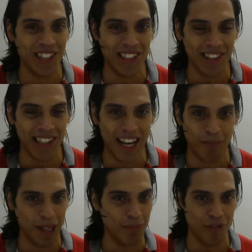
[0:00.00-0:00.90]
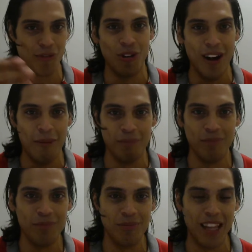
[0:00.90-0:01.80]
This is like me before I'm
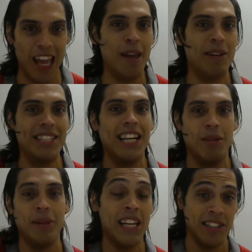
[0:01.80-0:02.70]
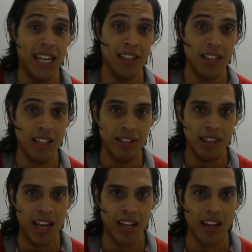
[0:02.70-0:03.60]
imitating me as an atheist.
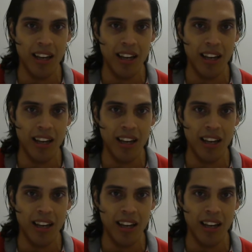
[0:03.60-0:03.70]
Like